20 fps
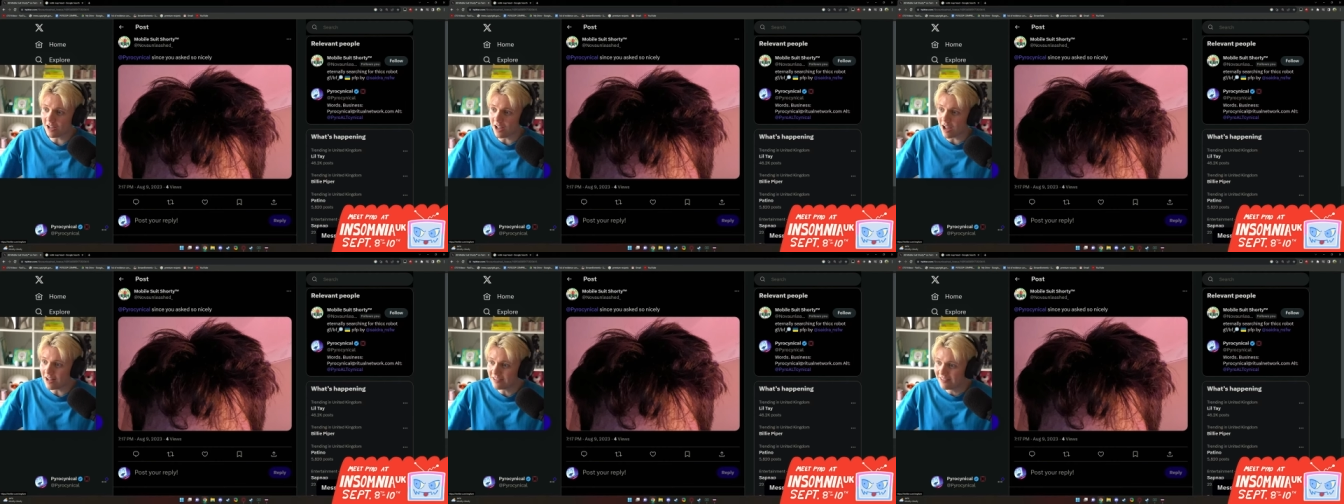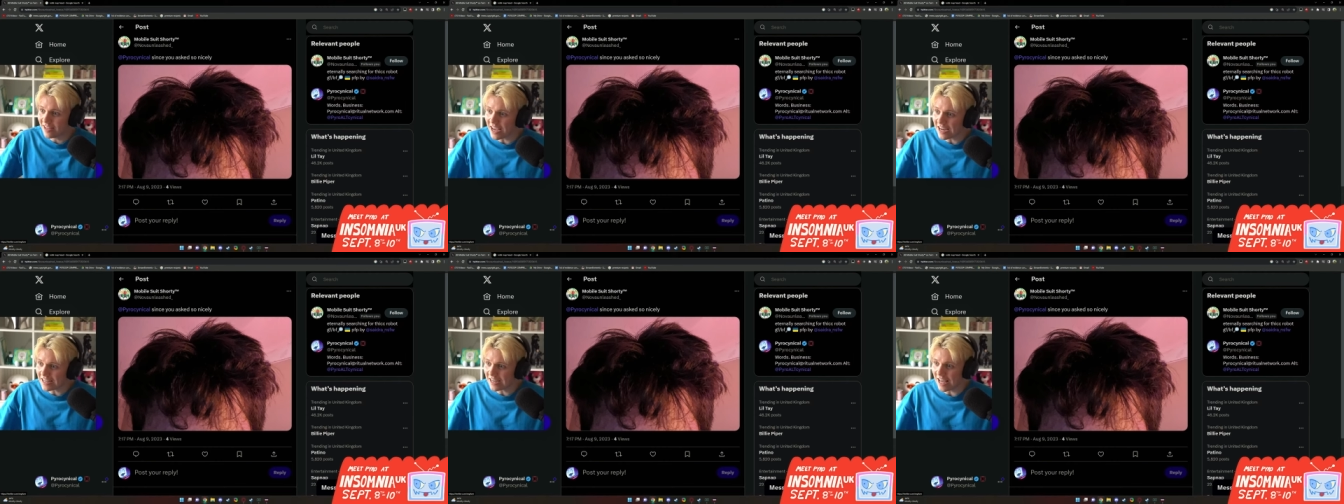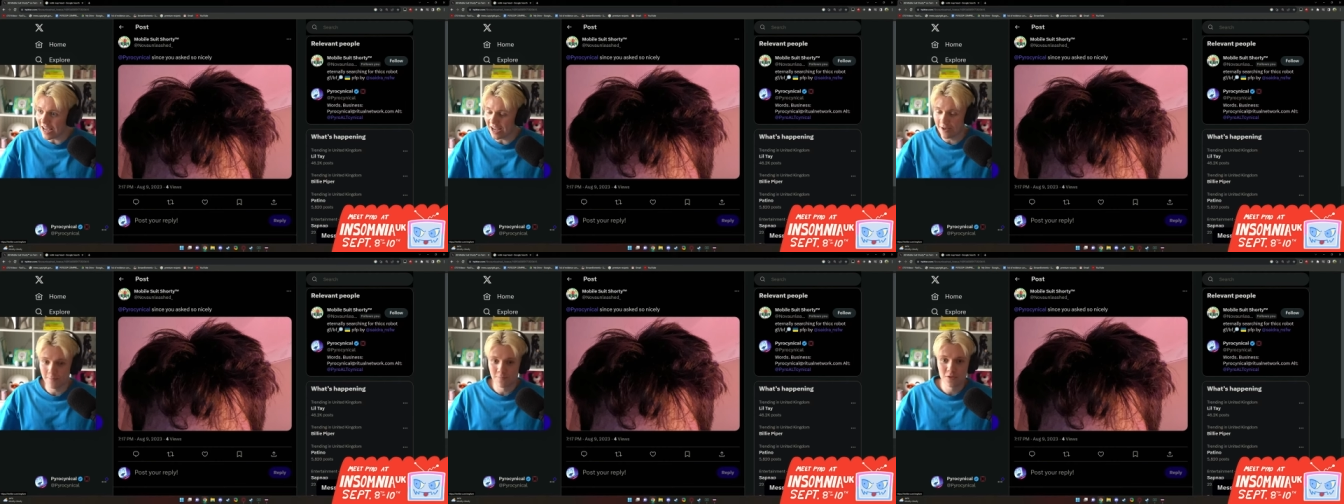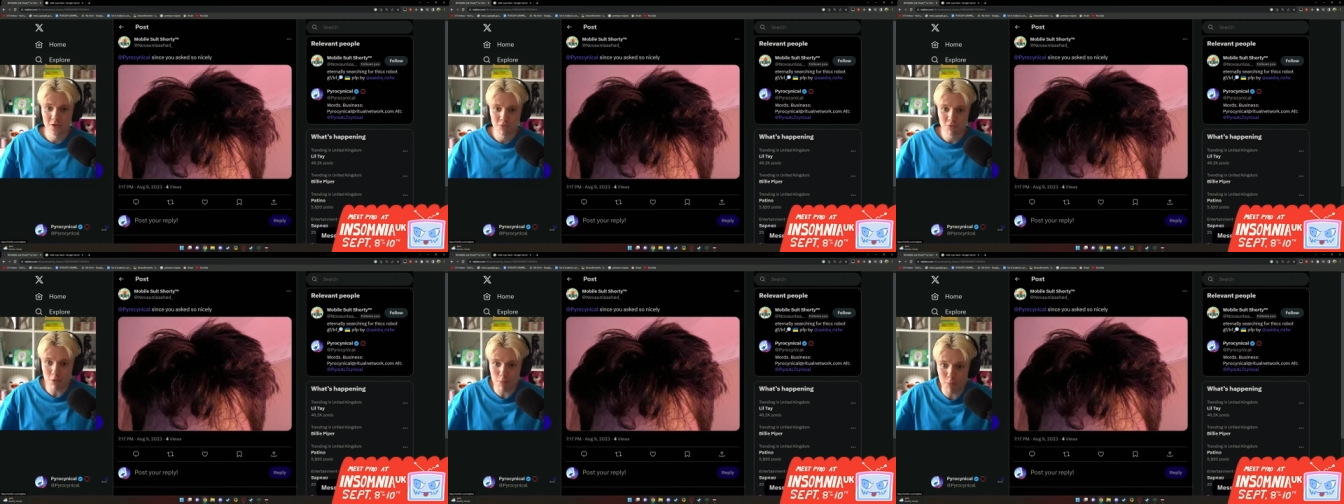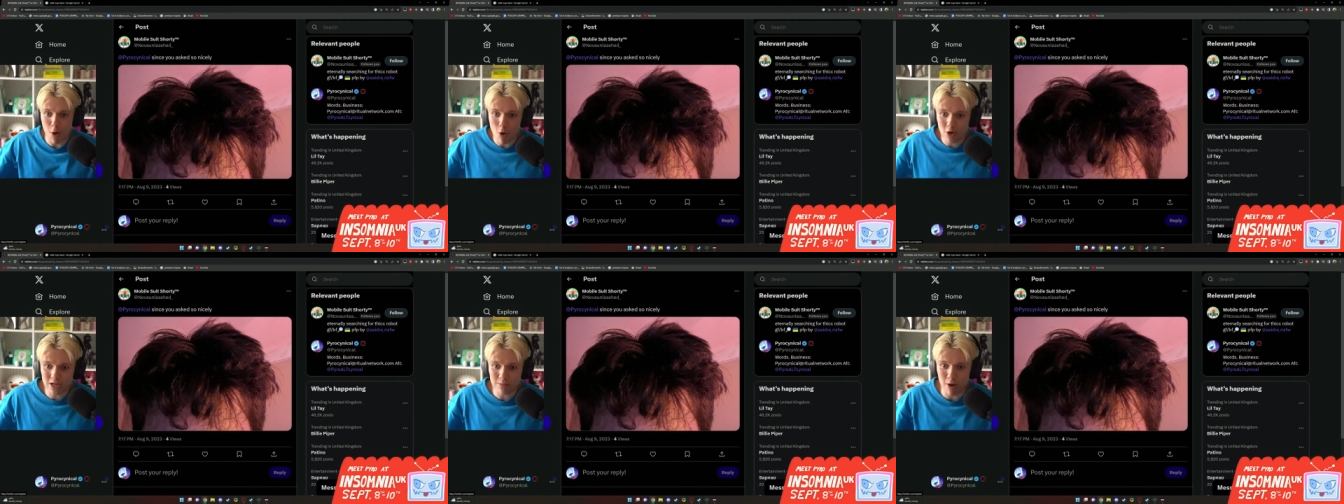a, a, from
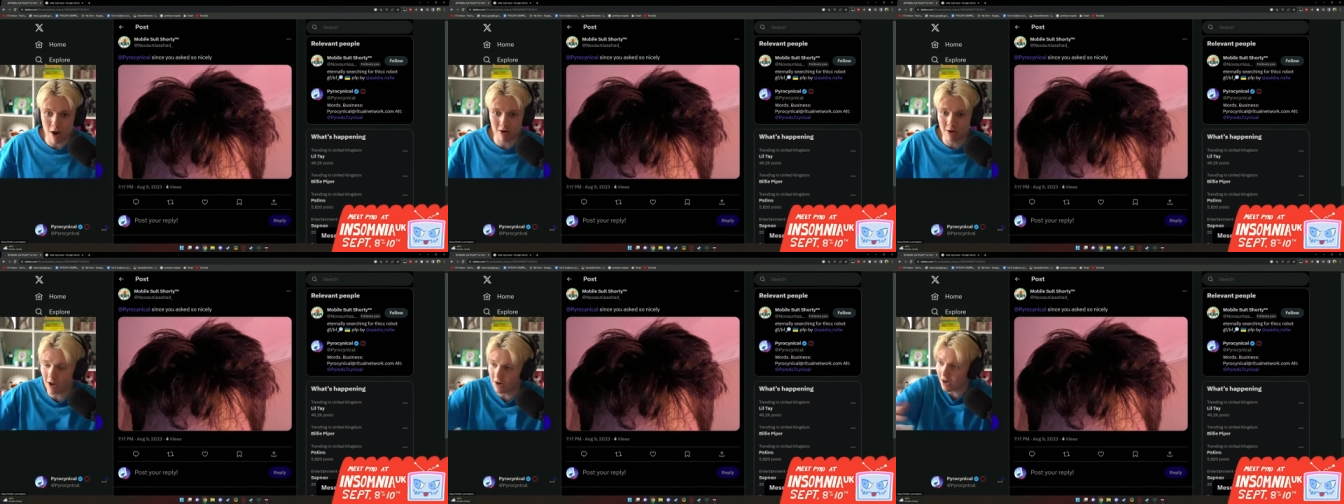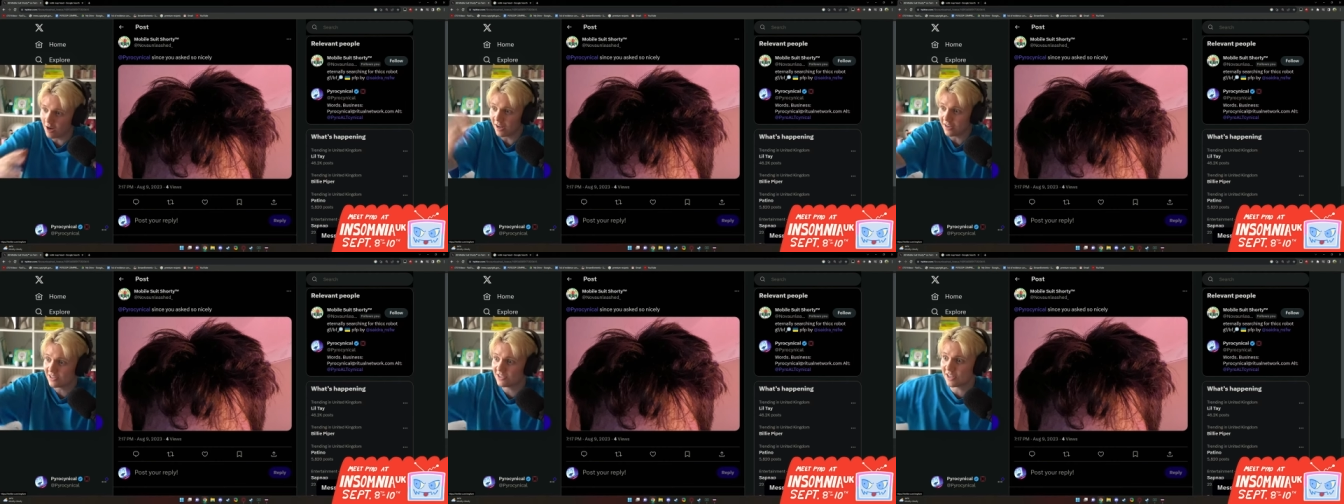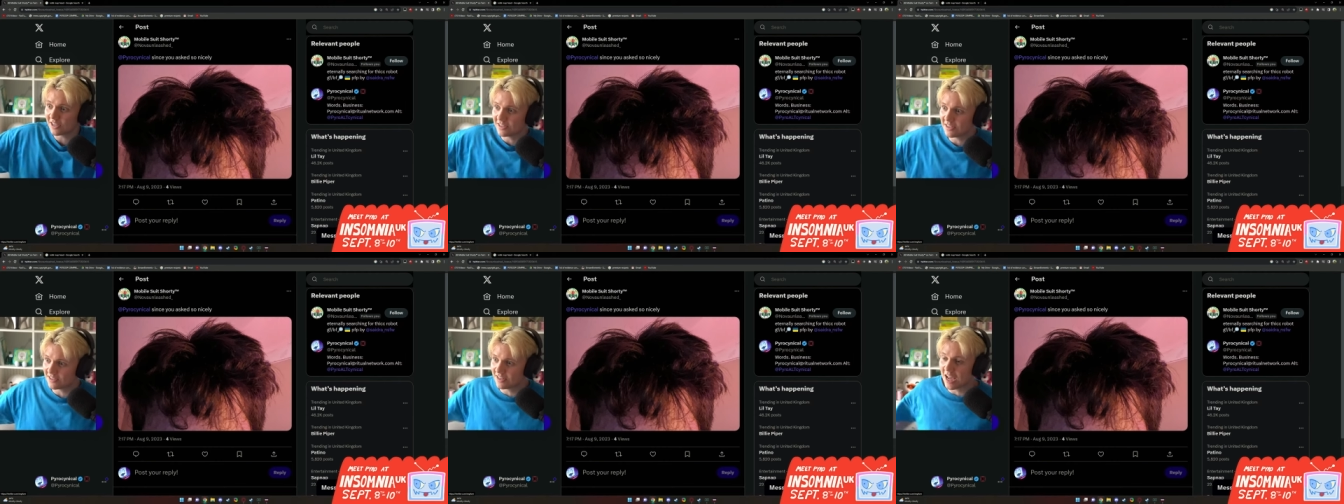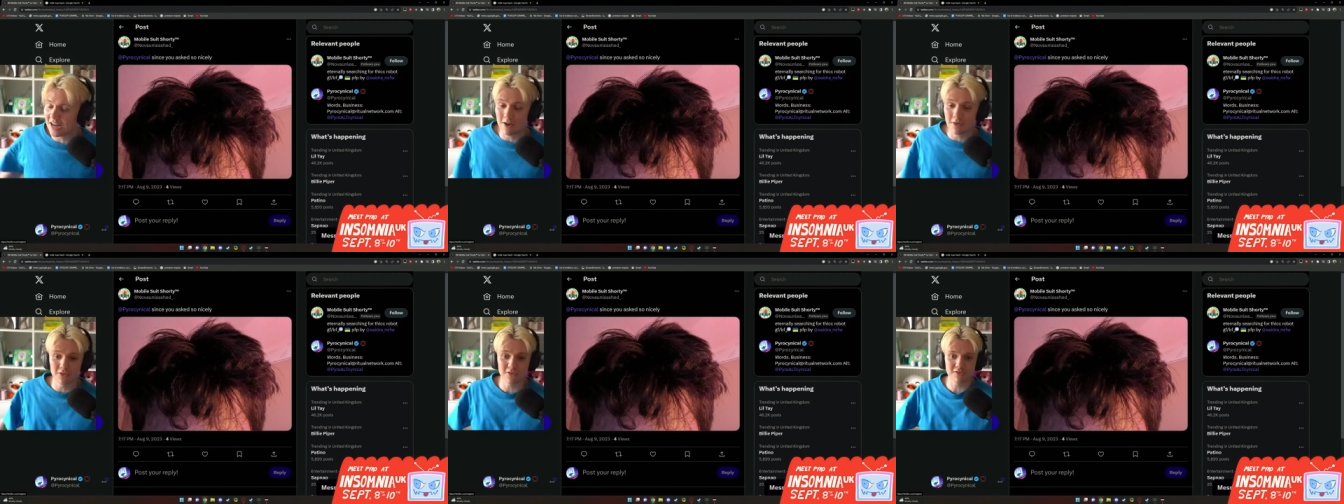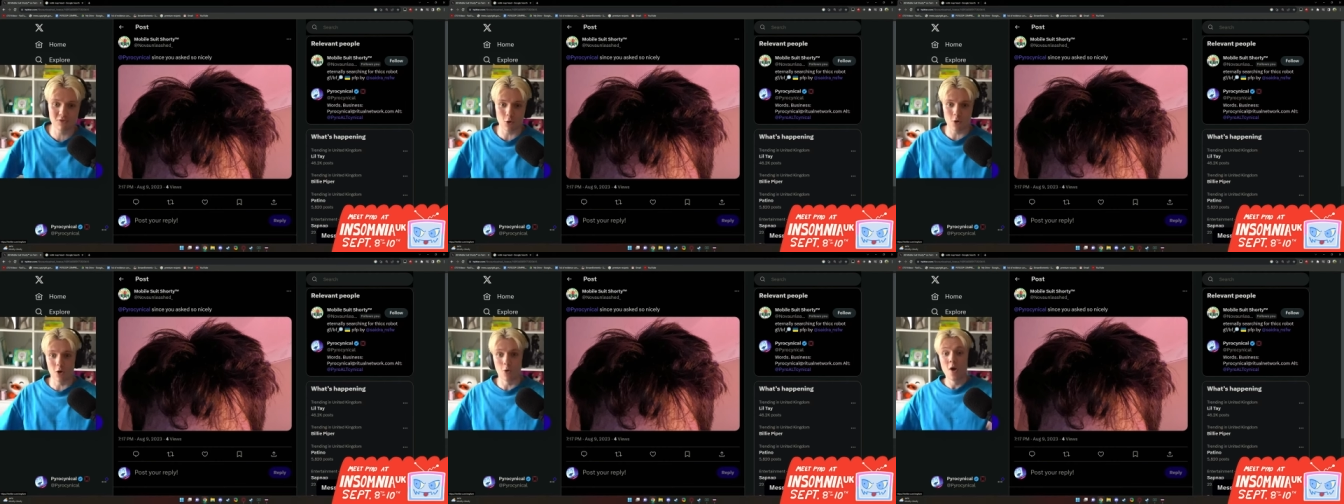Pokemon, like, like sticks his head on the
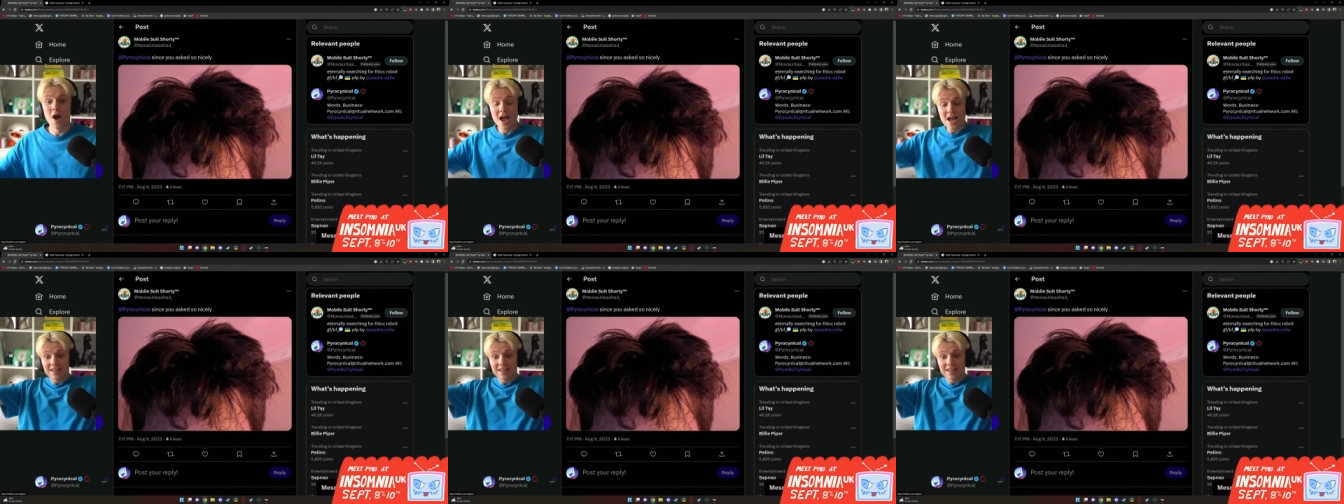soil.